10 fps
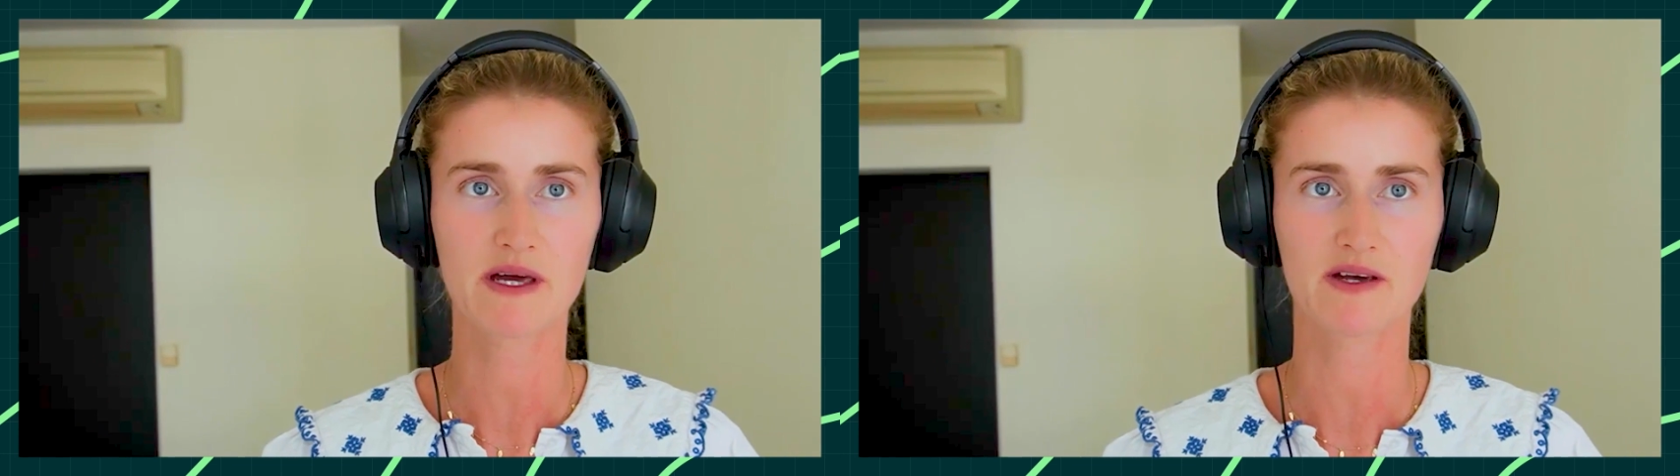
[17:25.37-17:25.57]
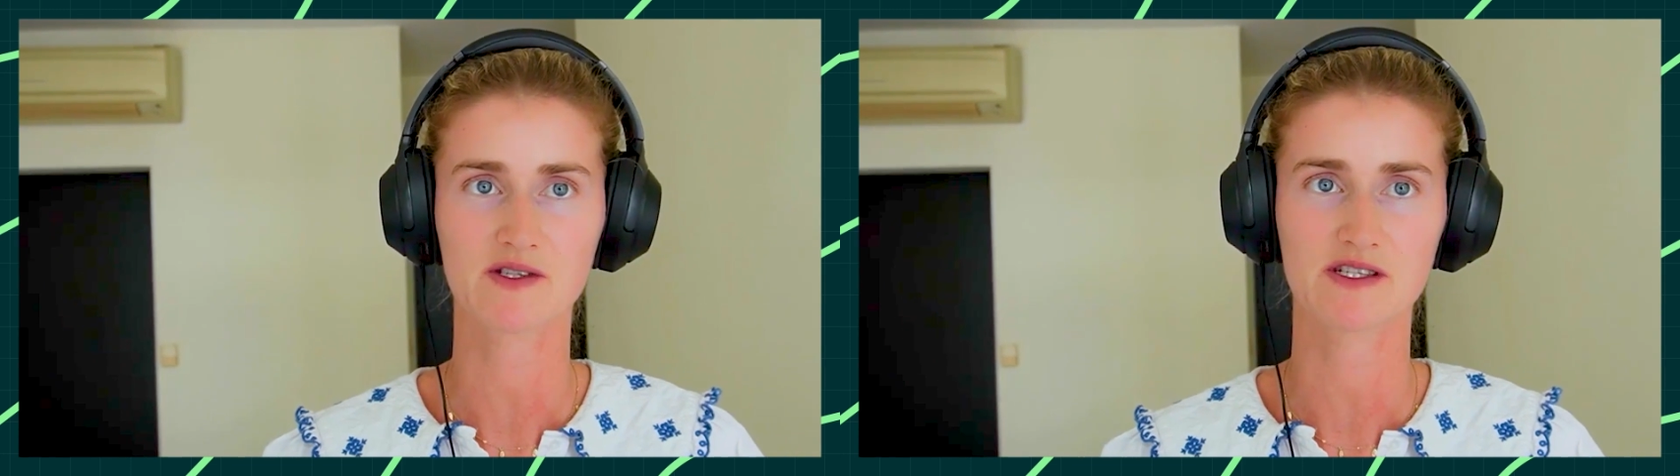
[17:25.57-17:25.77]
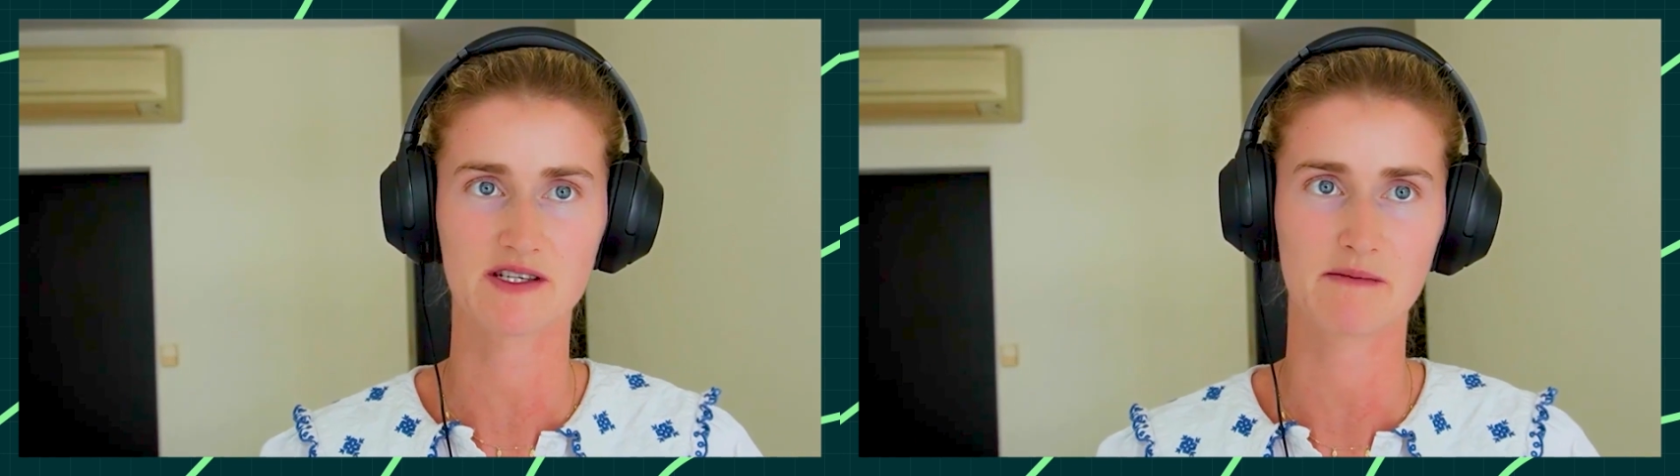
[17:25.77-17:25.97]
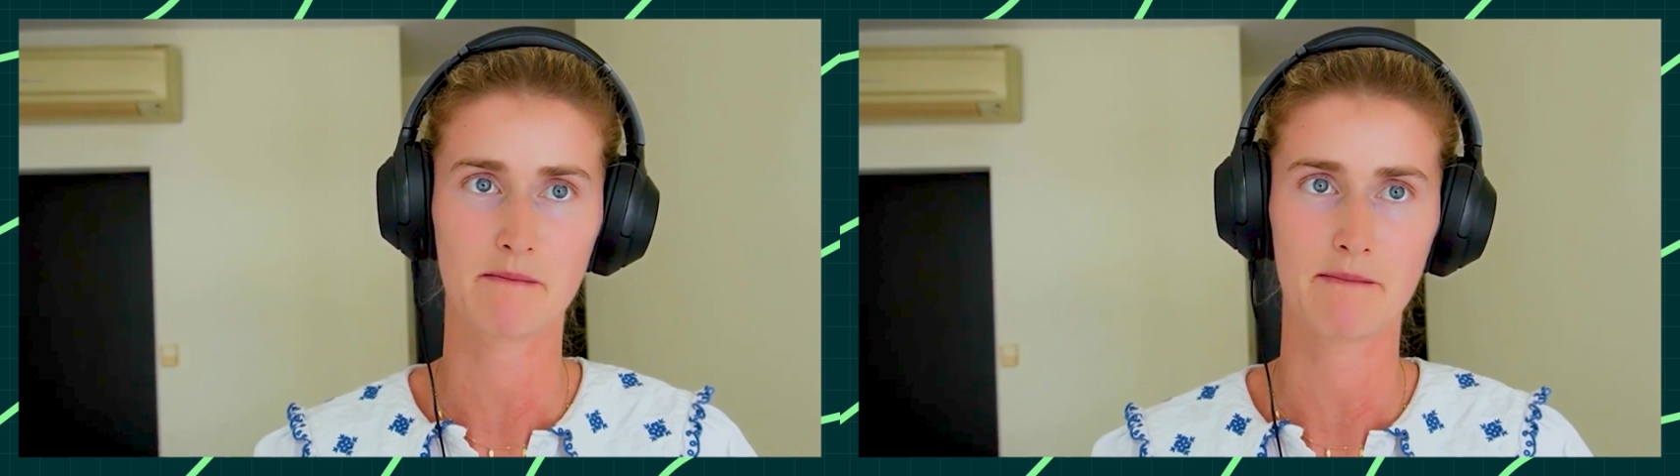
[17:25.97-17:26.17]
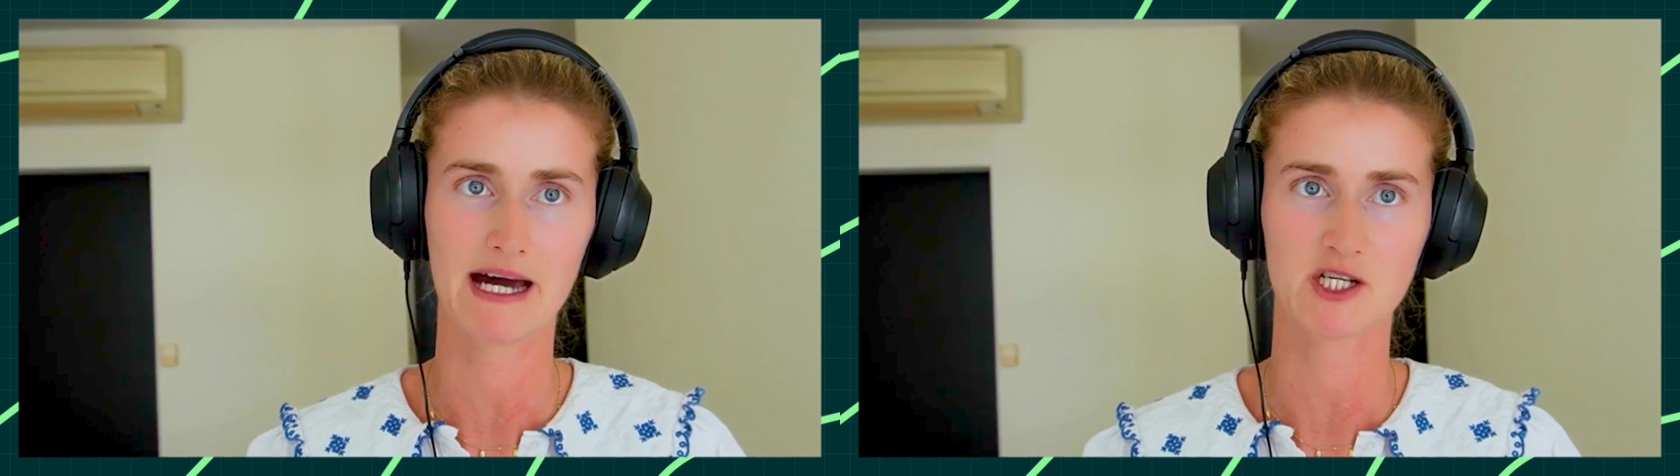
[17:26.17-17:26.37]
because it doesn't
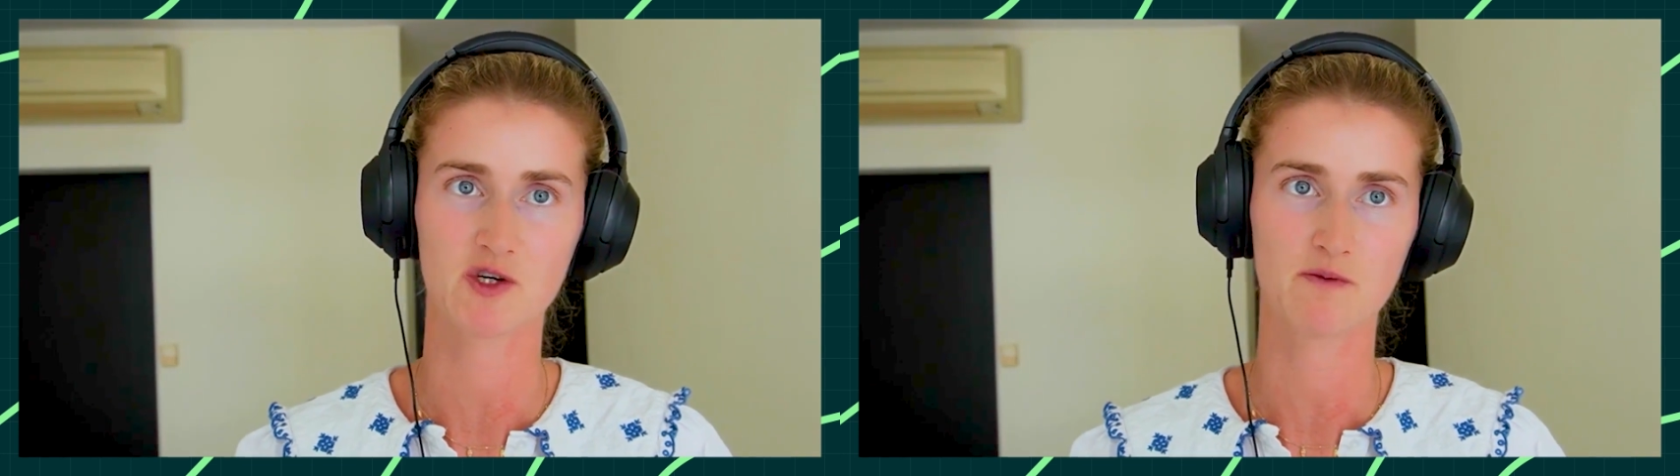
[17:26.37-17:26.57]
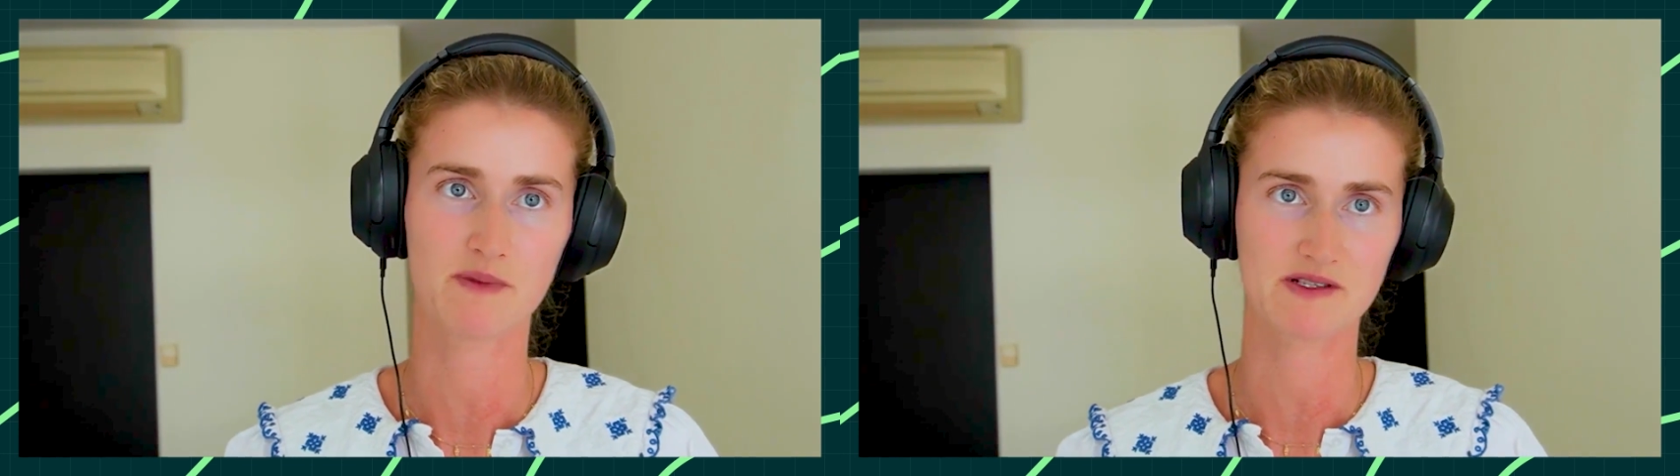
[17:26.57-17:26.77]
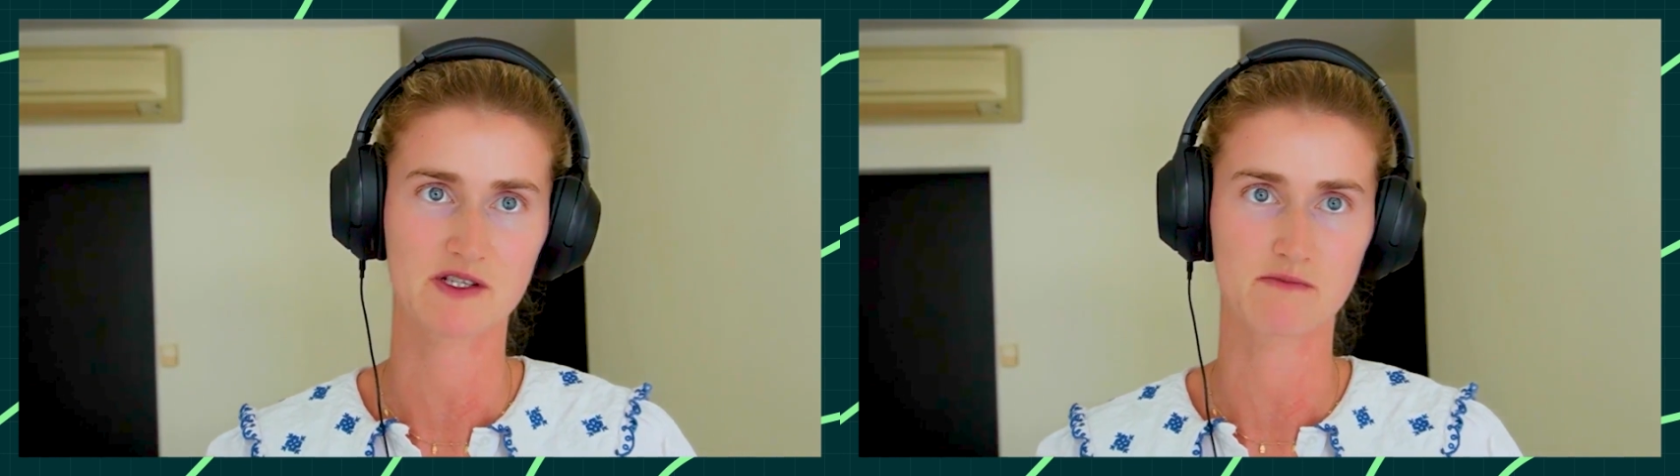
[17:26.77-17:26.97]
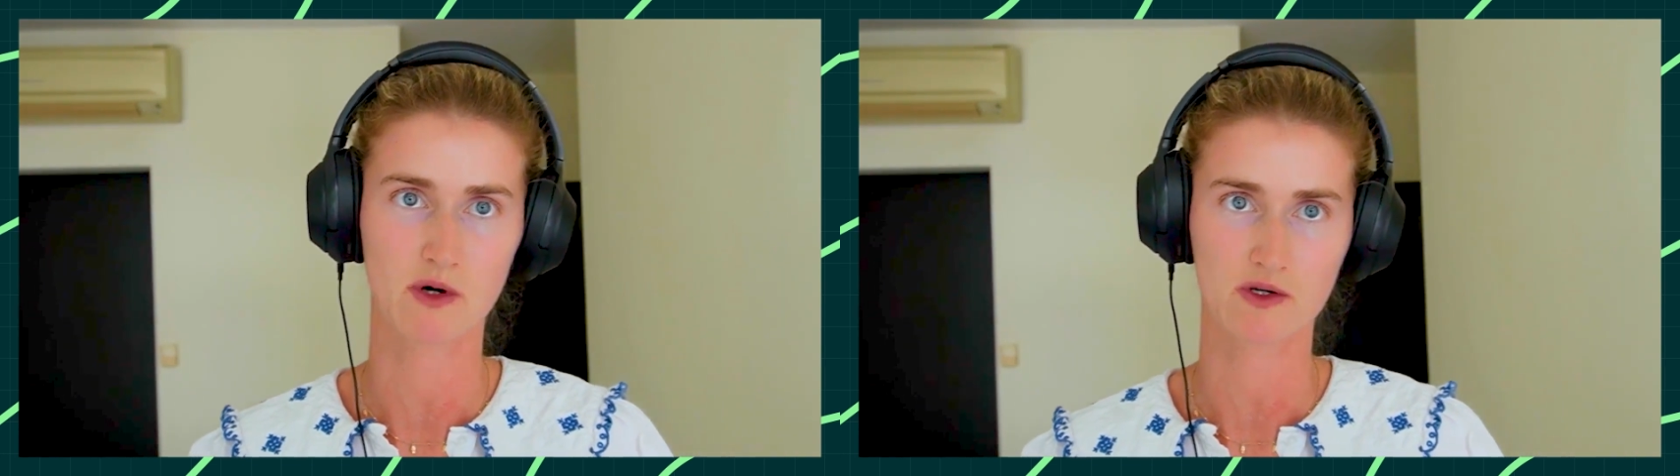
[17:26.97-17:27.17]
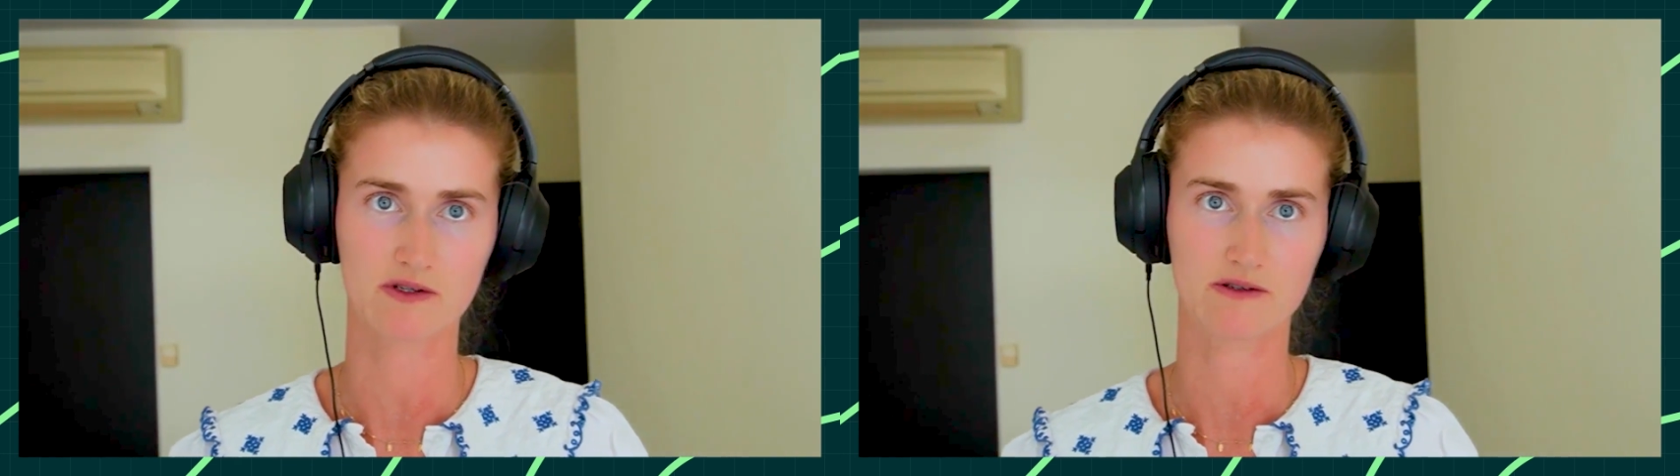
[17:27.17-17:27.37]
match your business
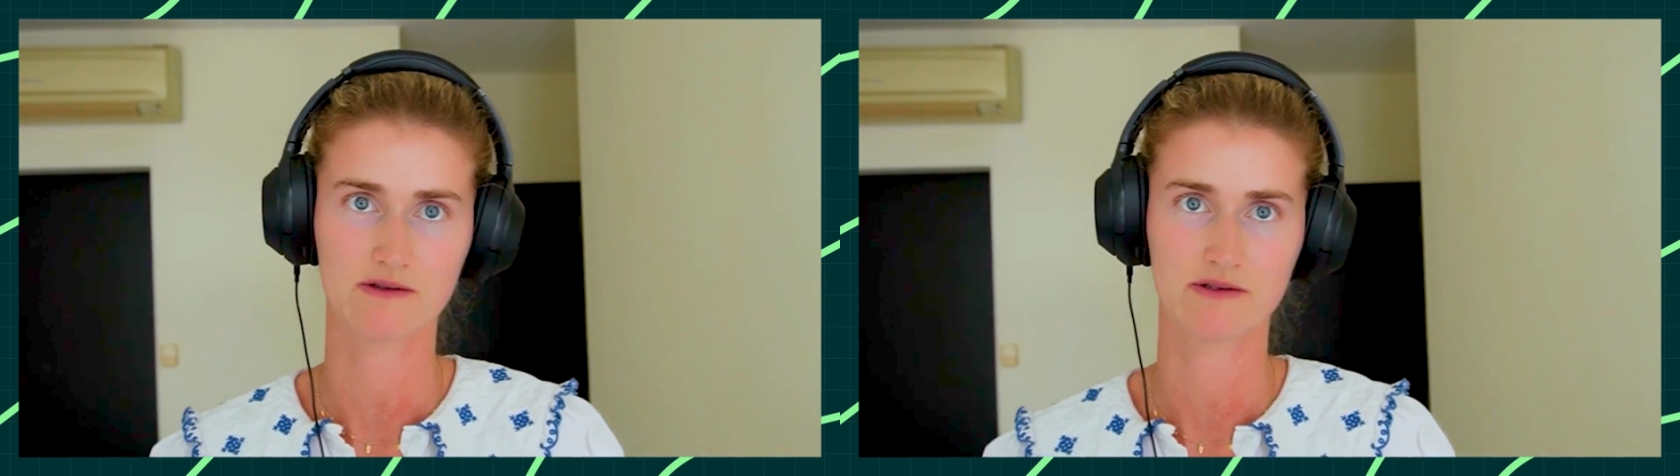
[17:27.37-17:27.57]
model?